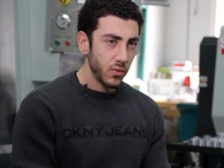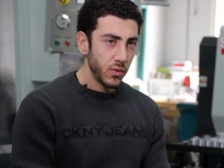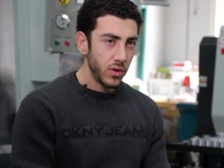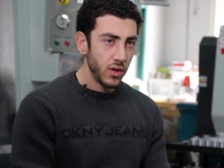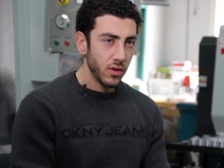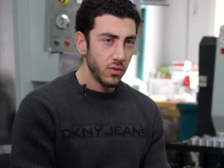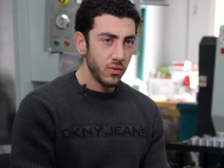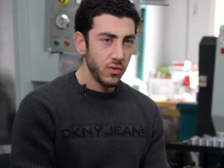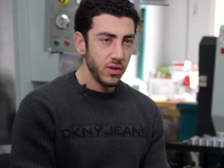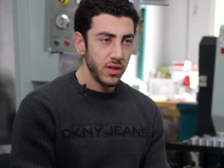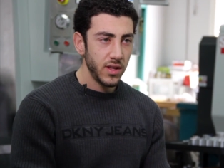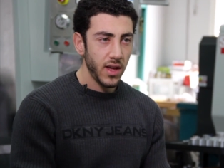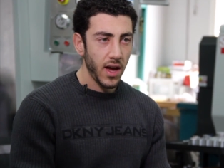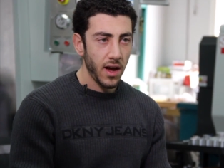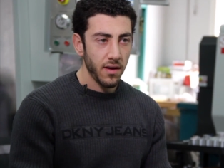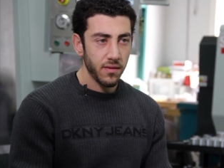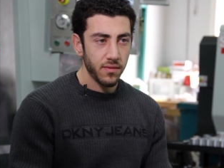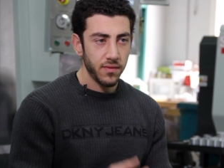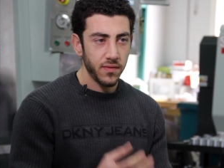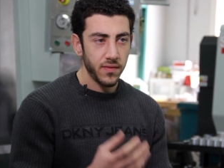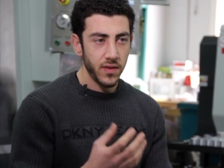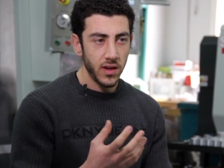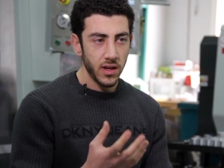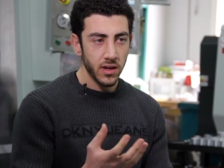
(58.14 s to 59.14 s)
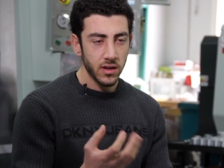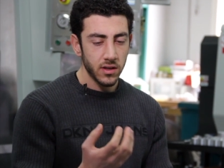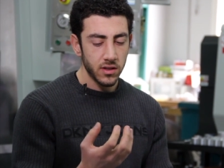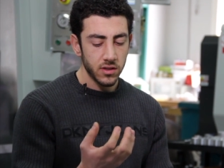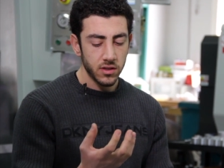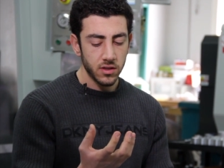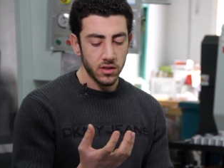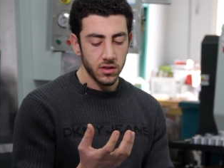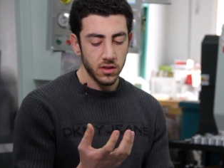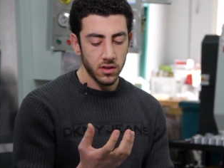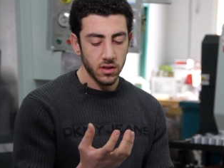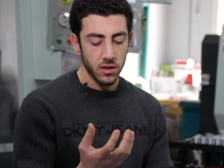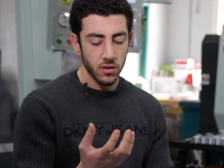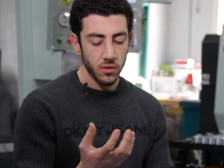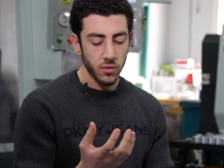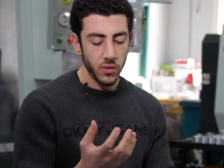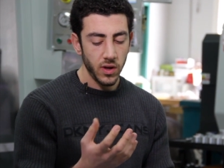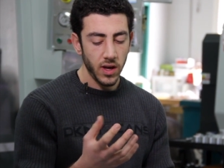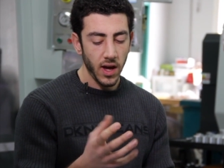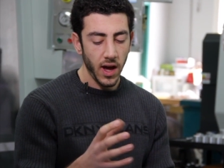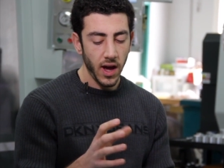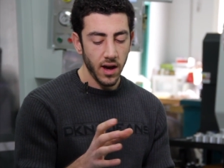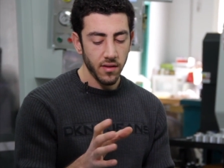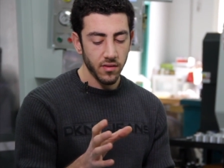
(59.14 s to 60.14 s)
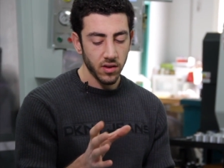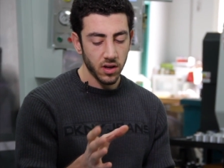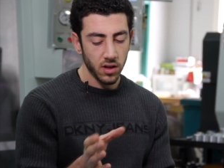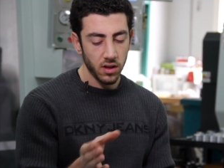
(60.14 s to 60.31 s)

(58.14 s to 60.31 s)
We don't really have fingers, we have a